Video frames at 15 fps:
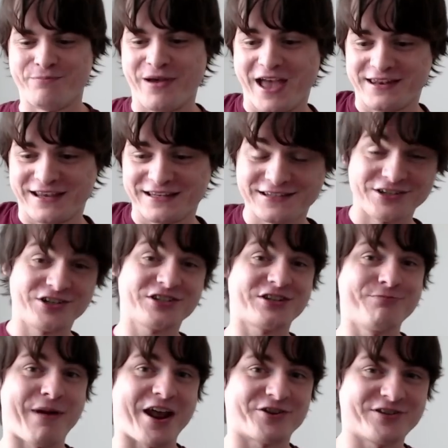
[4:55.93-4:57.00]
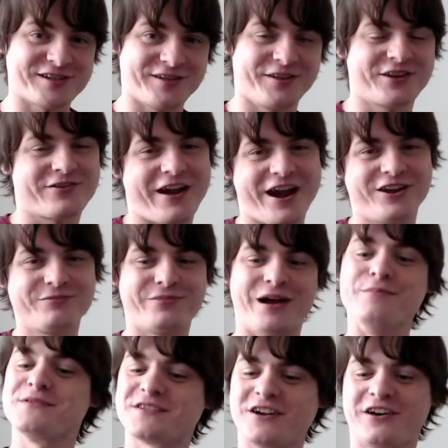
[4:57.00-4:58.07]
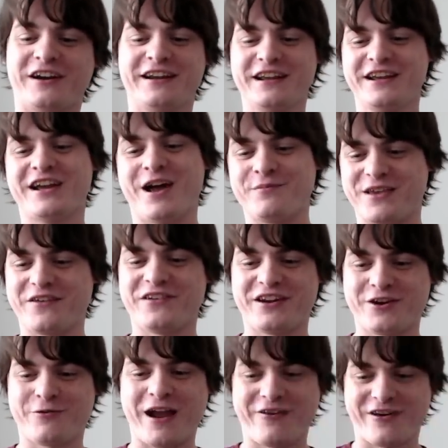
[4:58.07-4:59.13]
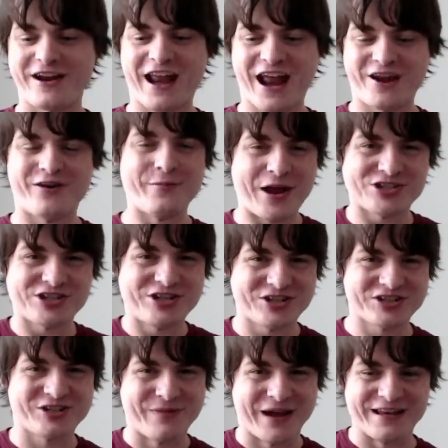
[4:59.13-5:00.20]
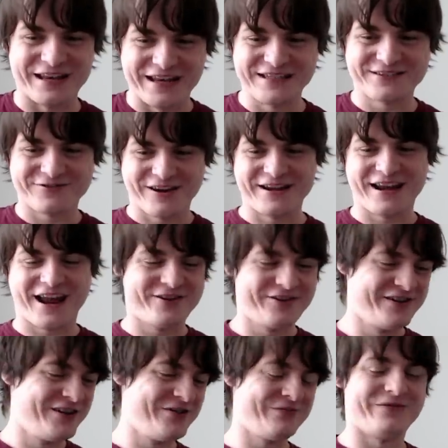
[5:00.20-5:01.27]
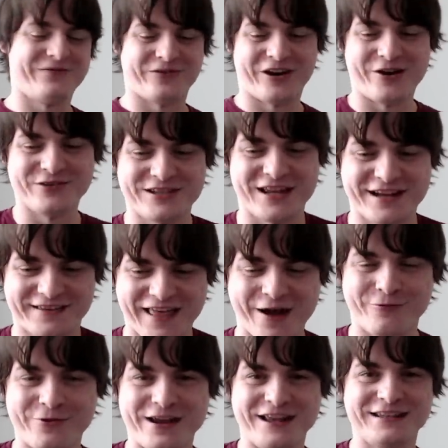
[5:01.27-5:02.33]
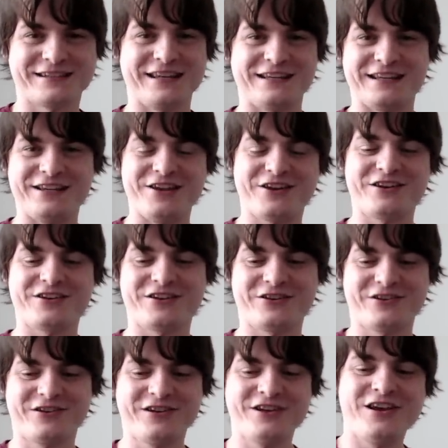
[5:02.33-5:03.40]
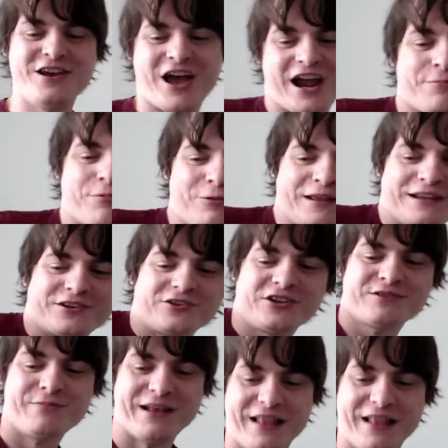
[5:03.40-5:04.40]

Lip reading: bed isn't just a mattress on the ground, but I'm sorry. I'm giving it away right now. I'm actually just on my knees right now, before I was like that weird sitting you can do. I could probably cross my